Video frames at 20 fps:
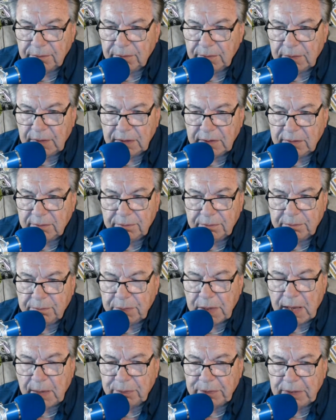they
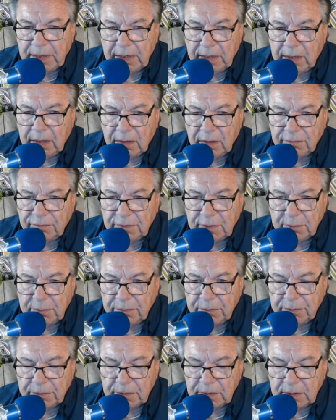popped the head off of
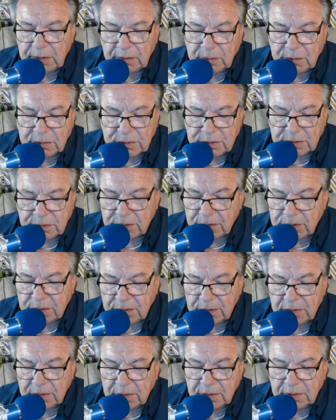them. It was just
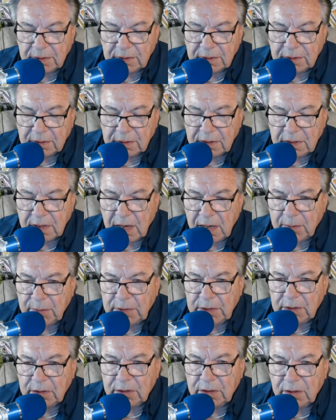
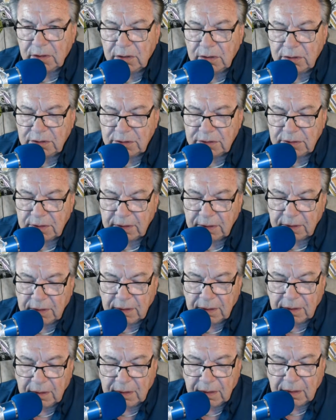common occurrence.
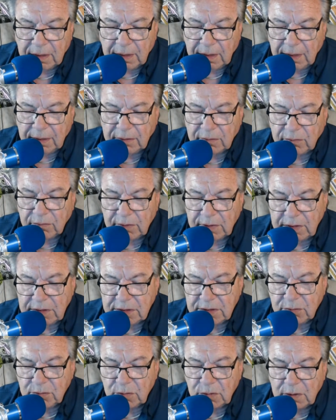And the
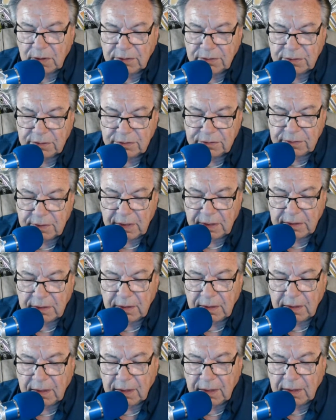reason is that
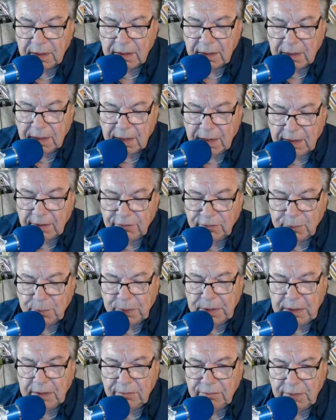
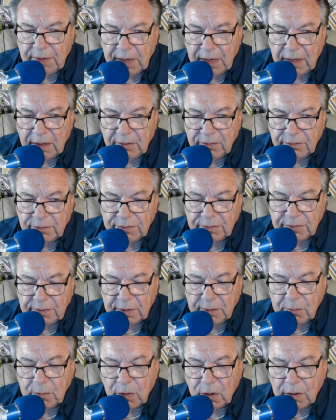SP valves,
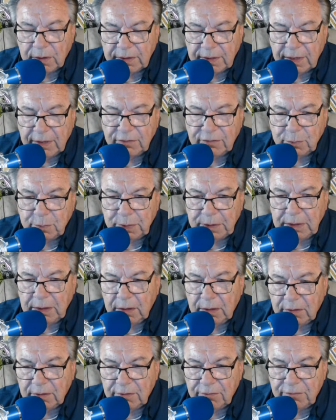they're marked
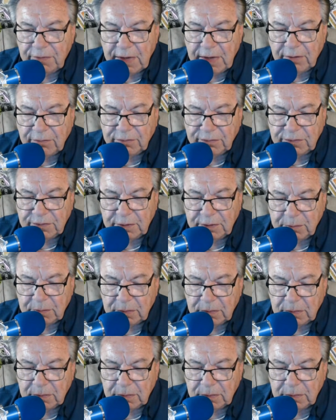SP on the valve stem.